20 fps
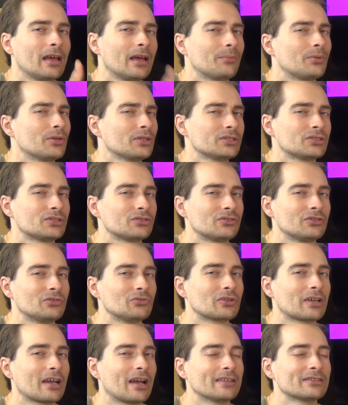I'm pretty sure
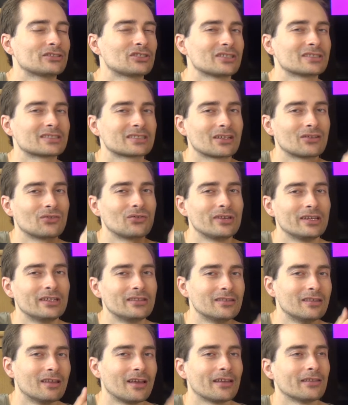you can't just go
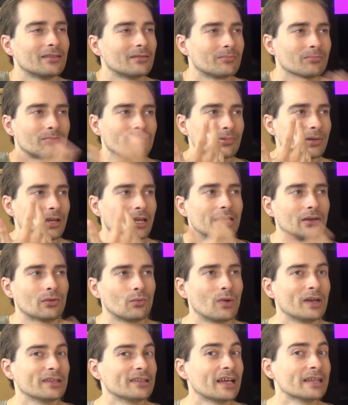in and play
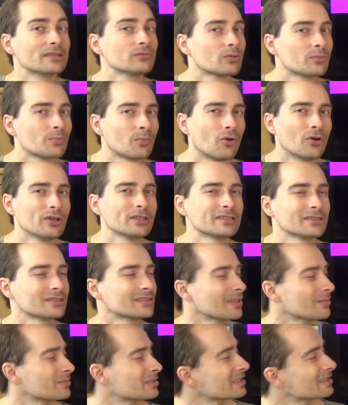100 points or
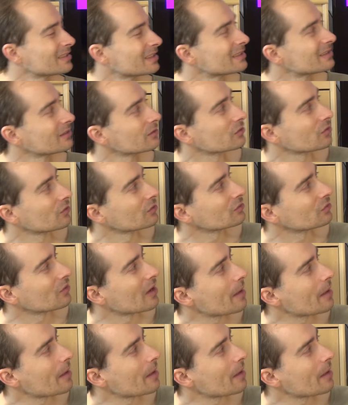something. That's not going to